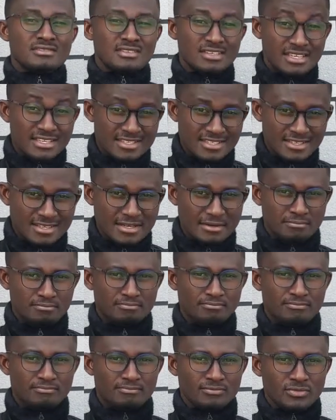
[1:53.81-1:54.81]
eating
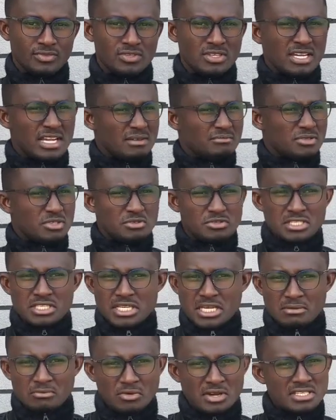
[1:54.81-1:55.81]
them. You can be using
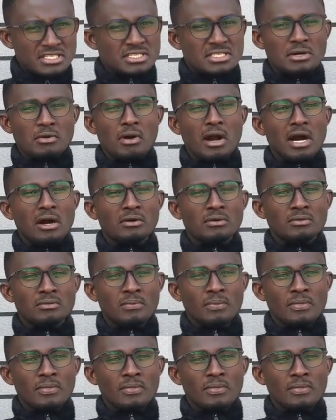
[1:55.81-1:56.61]
them once in a while,